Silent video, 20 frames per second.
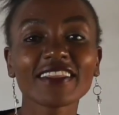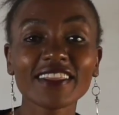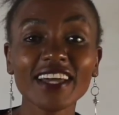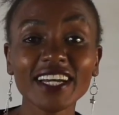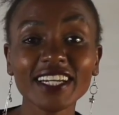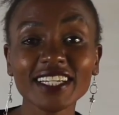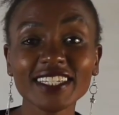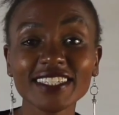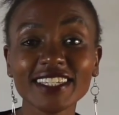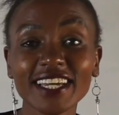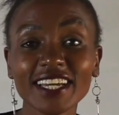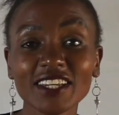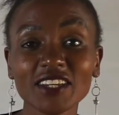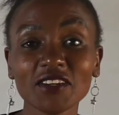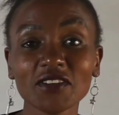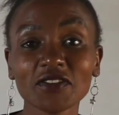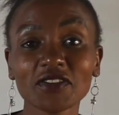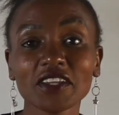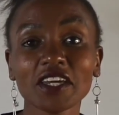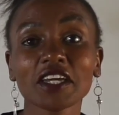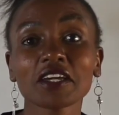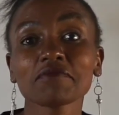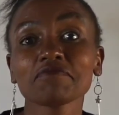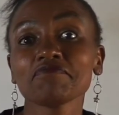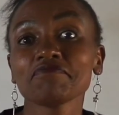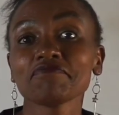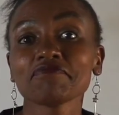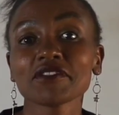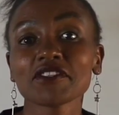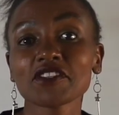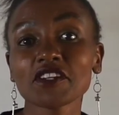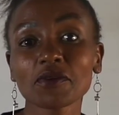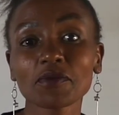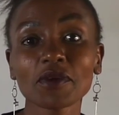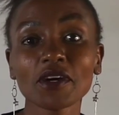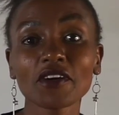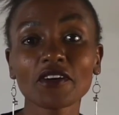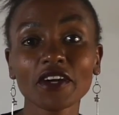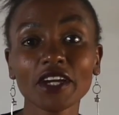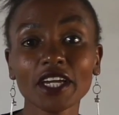That is the end of the
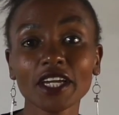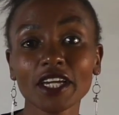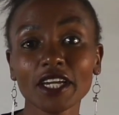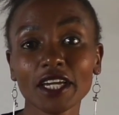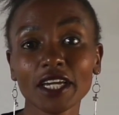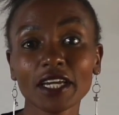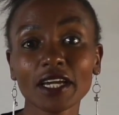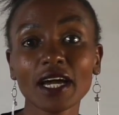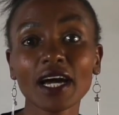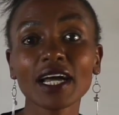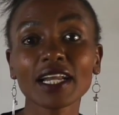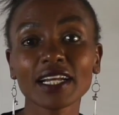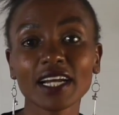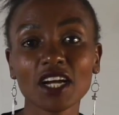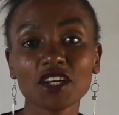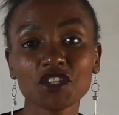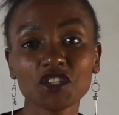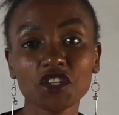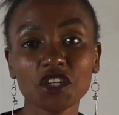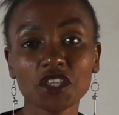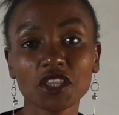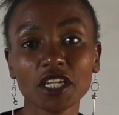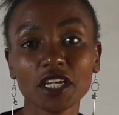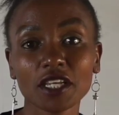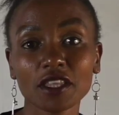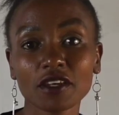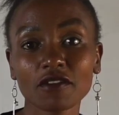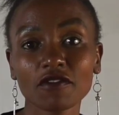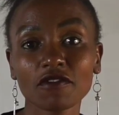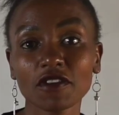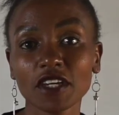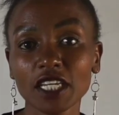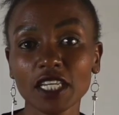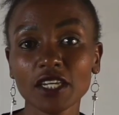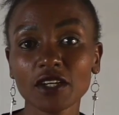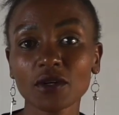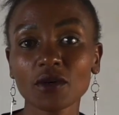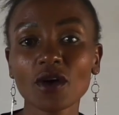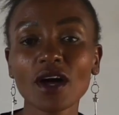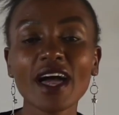summary. I'll catch you in the other
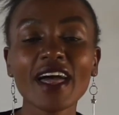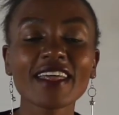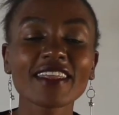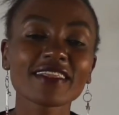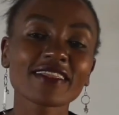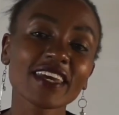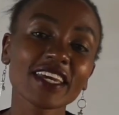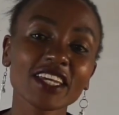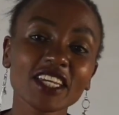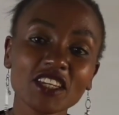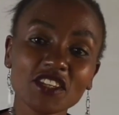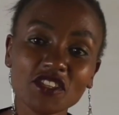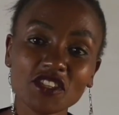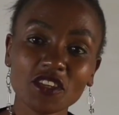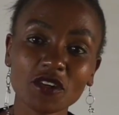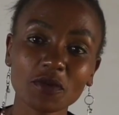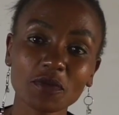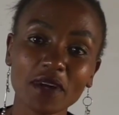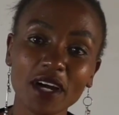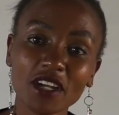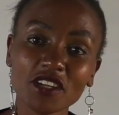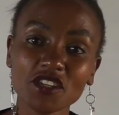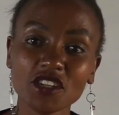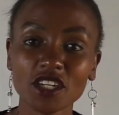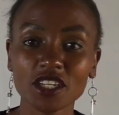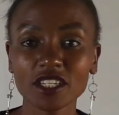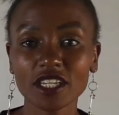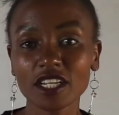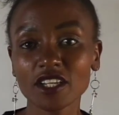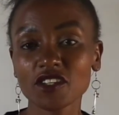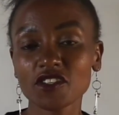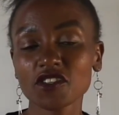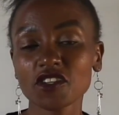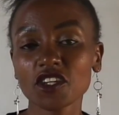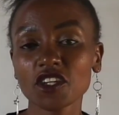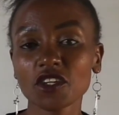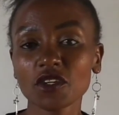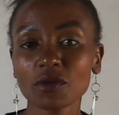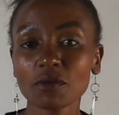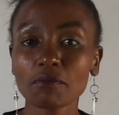video. Thank you so much, and I'll
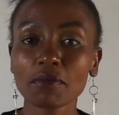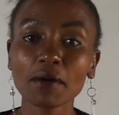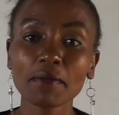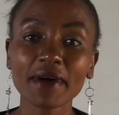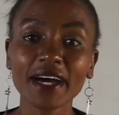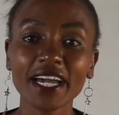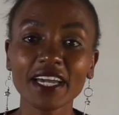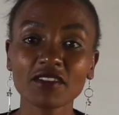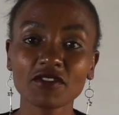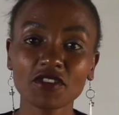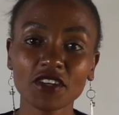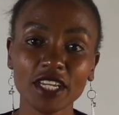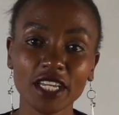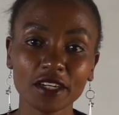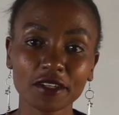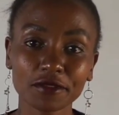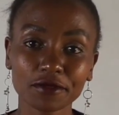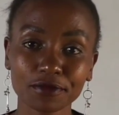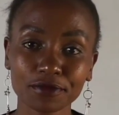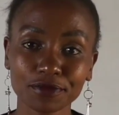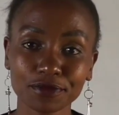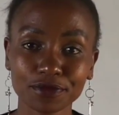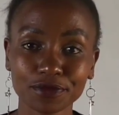see you. Bye bye for now.